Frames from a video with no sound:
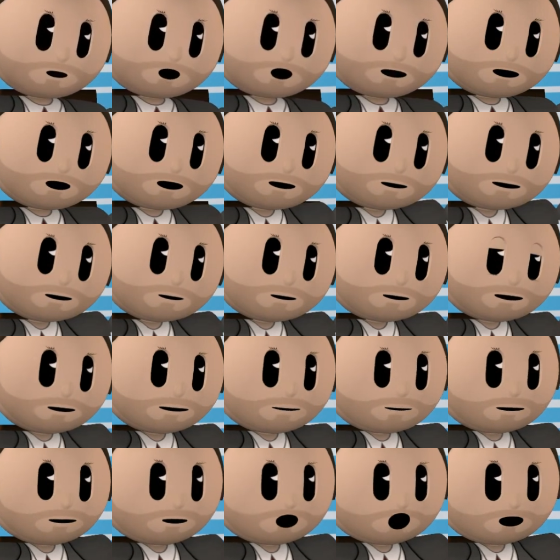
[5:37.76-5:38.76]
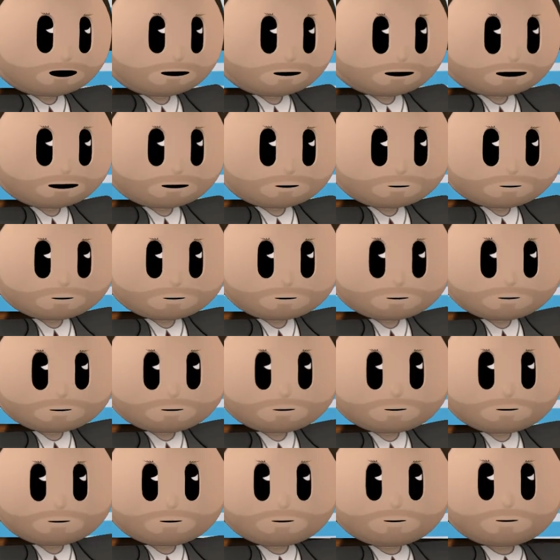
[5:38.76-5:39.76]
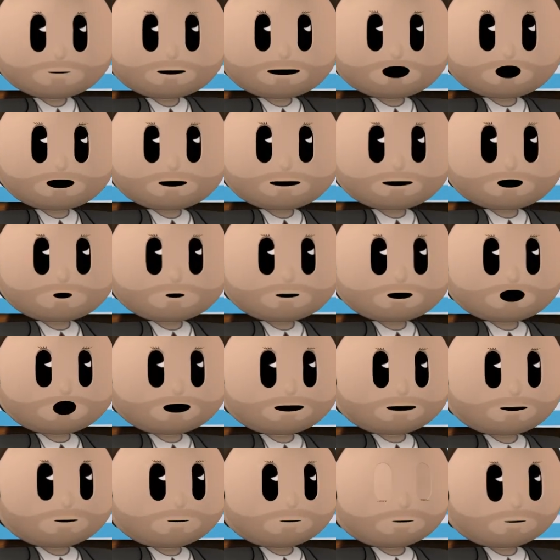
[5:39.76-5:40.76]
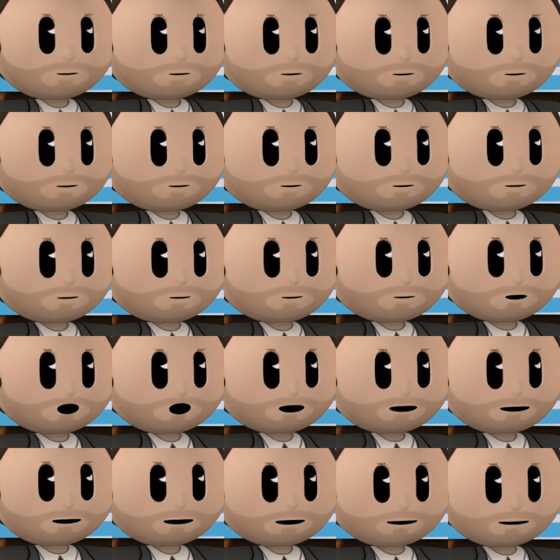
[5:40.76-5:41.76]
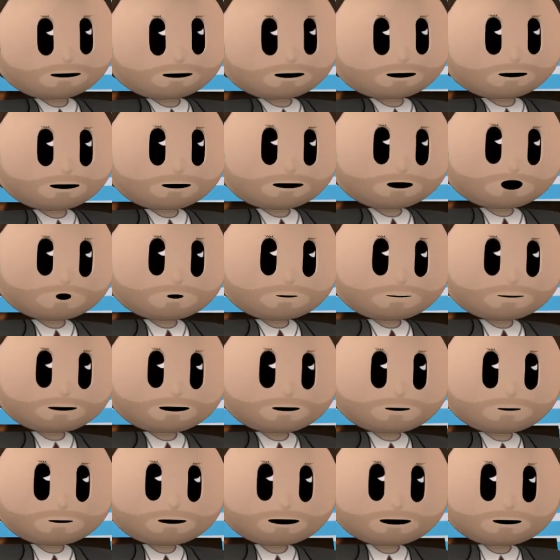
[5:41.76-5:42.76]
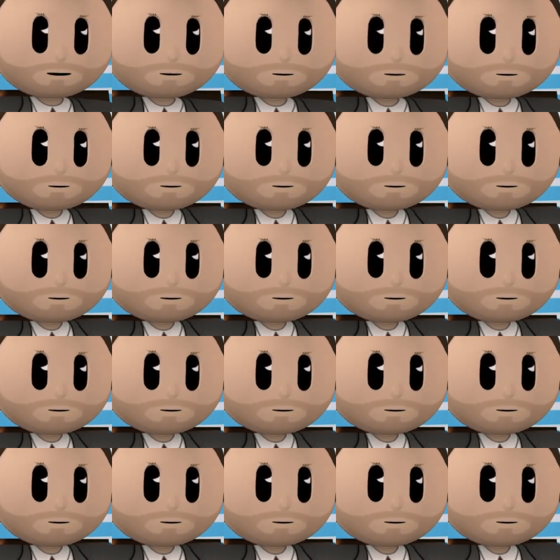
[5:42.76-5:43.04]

And until next time. Bye for now. And be good to yourself.